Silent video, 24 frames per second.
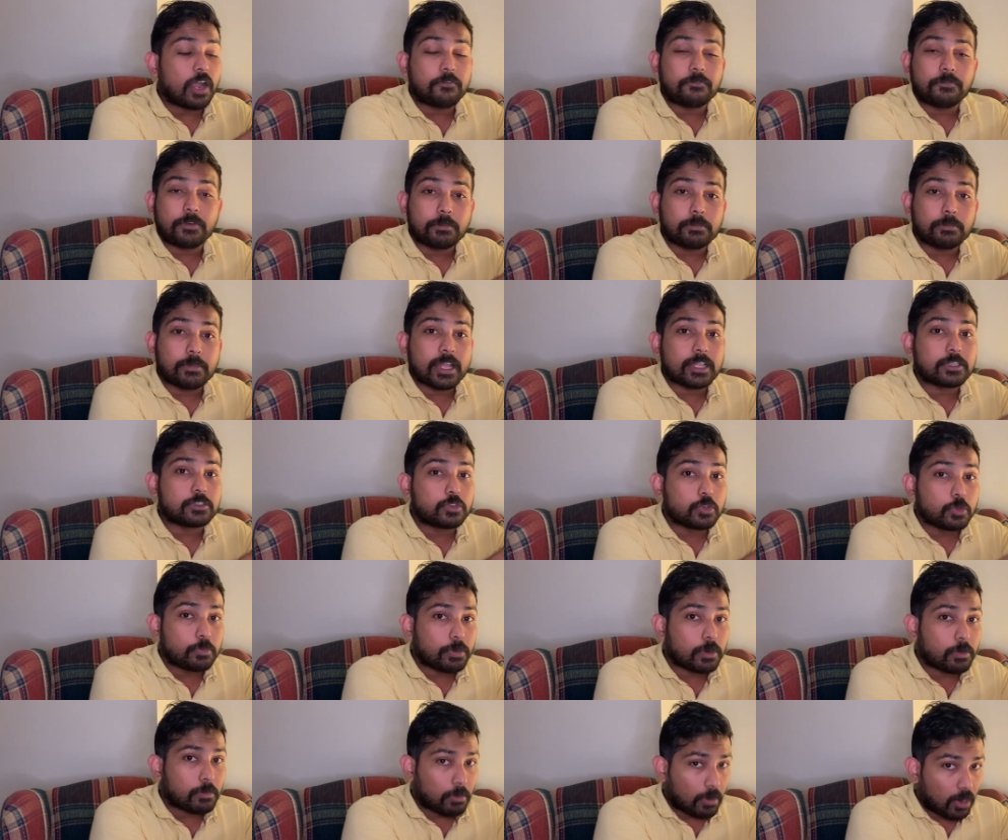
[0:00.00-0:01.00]
from that
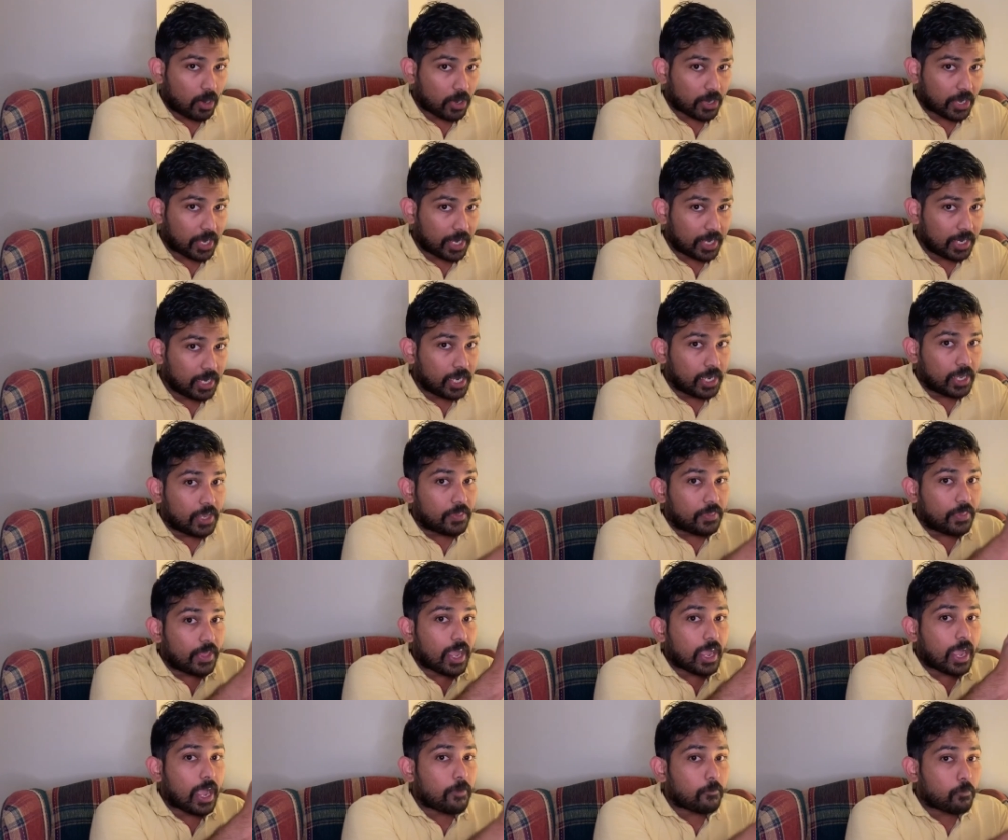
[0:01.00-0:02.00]
supermarket,
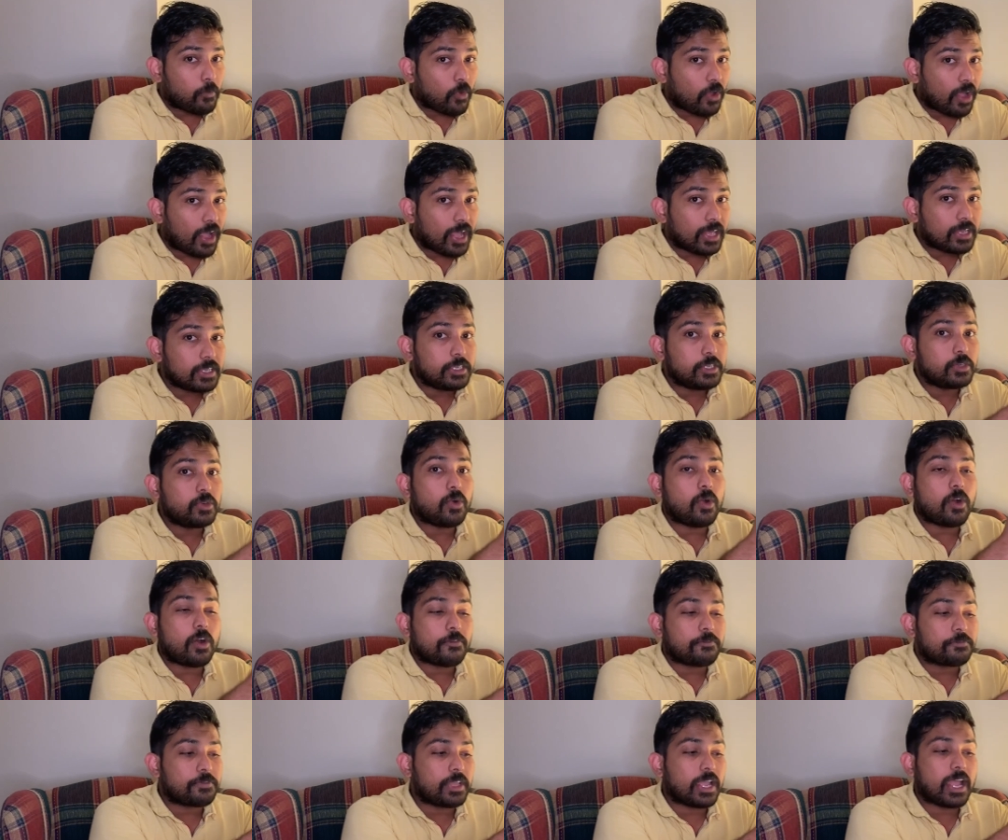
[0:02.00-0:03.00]
the value
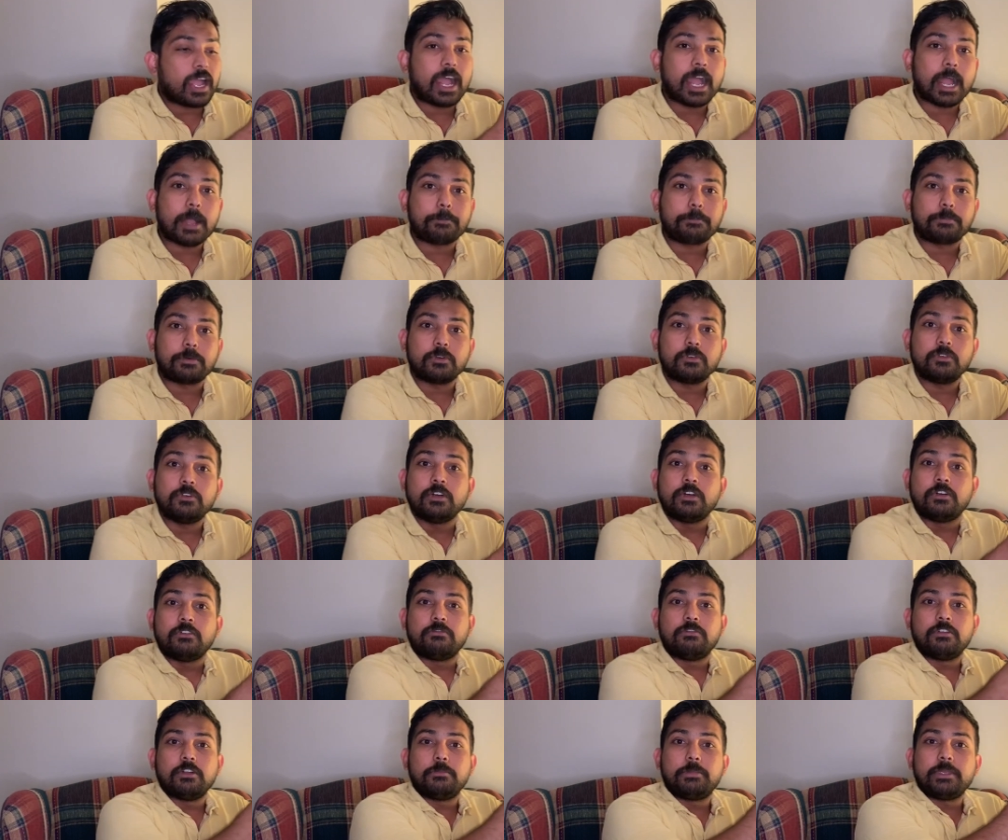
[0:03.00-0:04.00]
of the apple
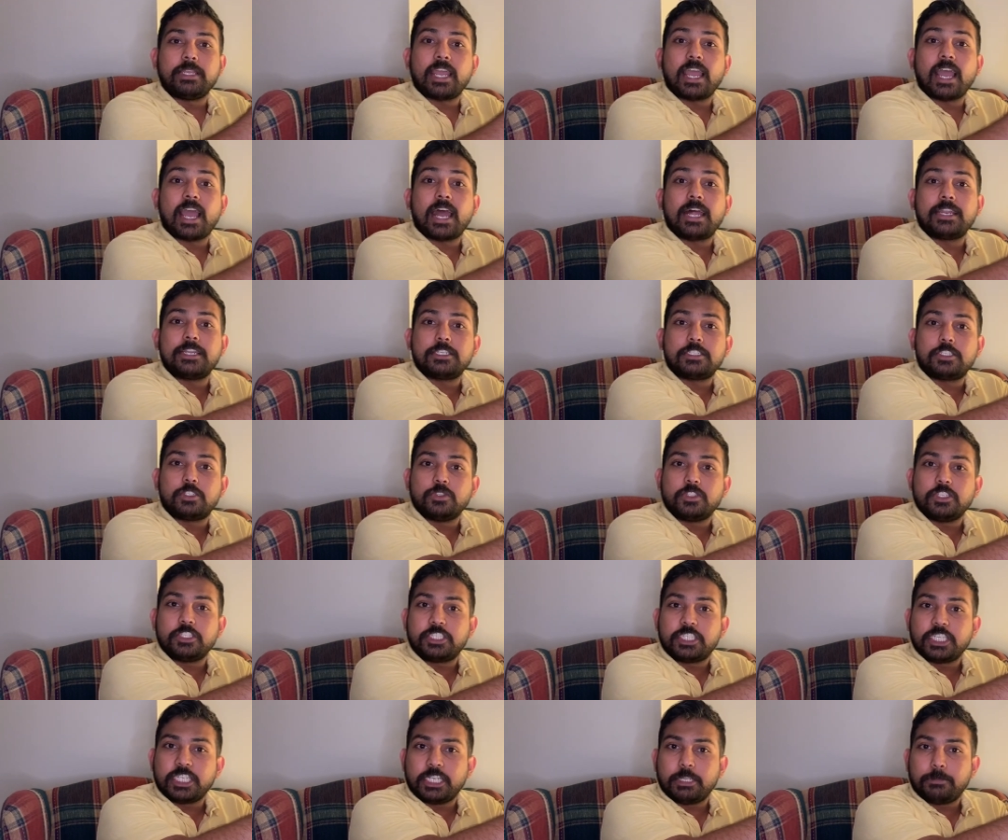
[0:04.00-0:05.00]
will be added to the
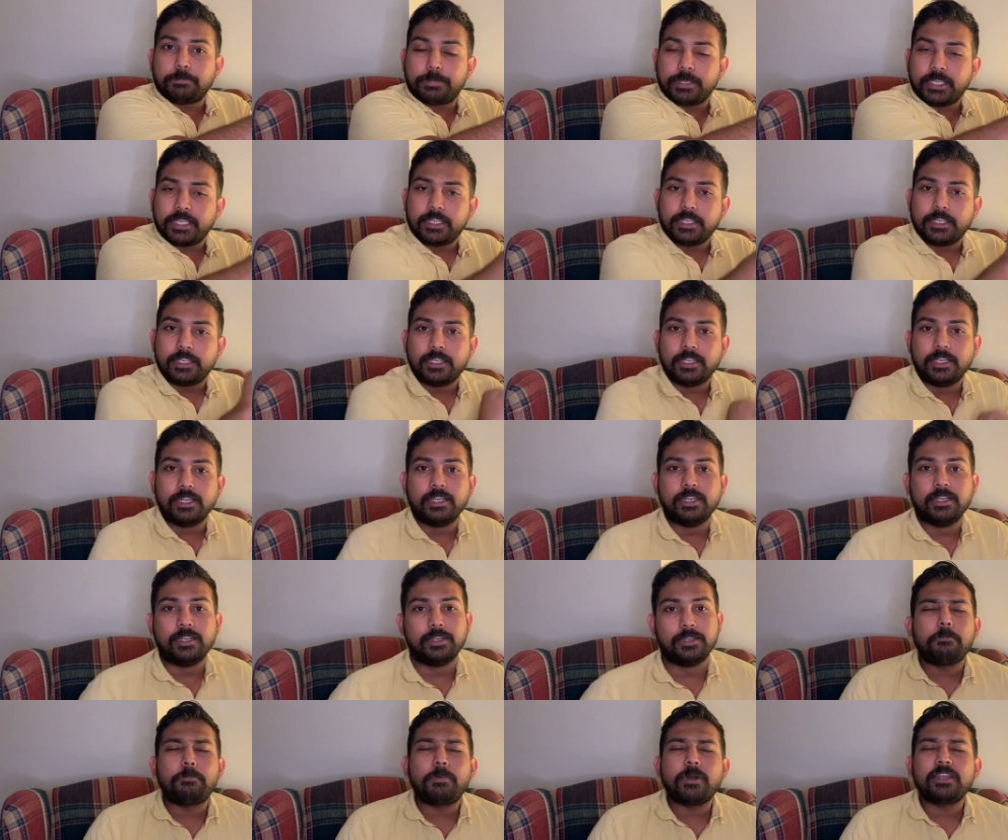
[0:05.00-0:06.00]
GDP.
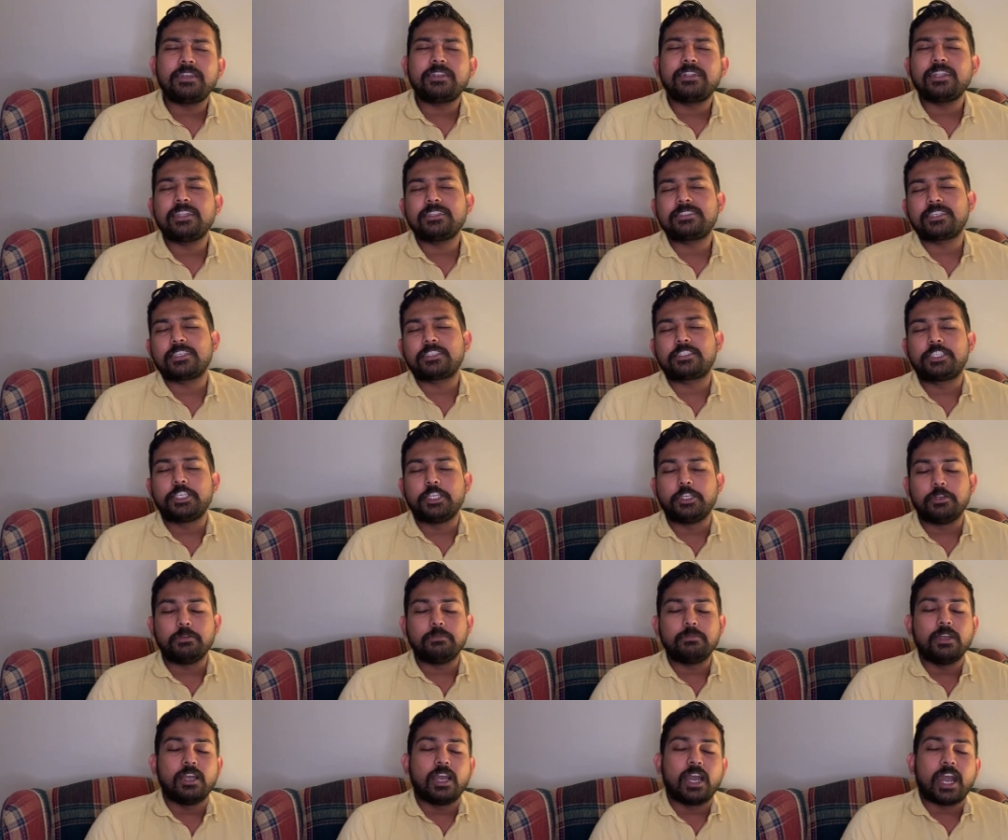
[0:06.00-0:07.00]
But let's
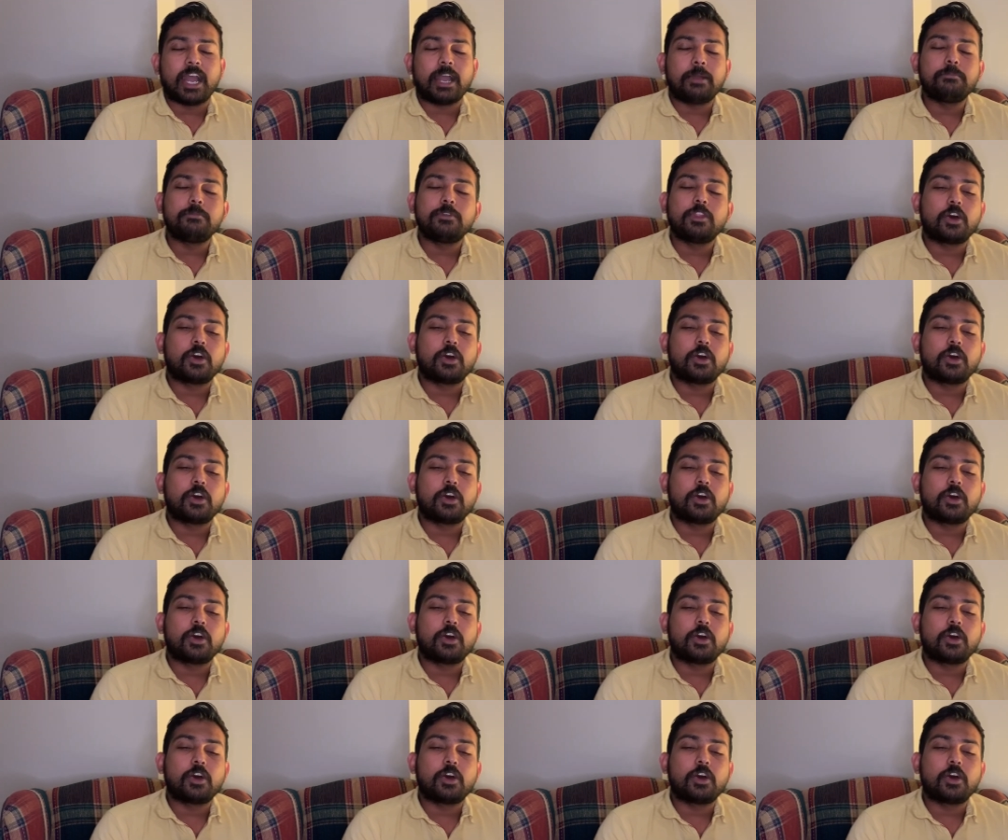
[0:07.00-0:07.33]
assume I'm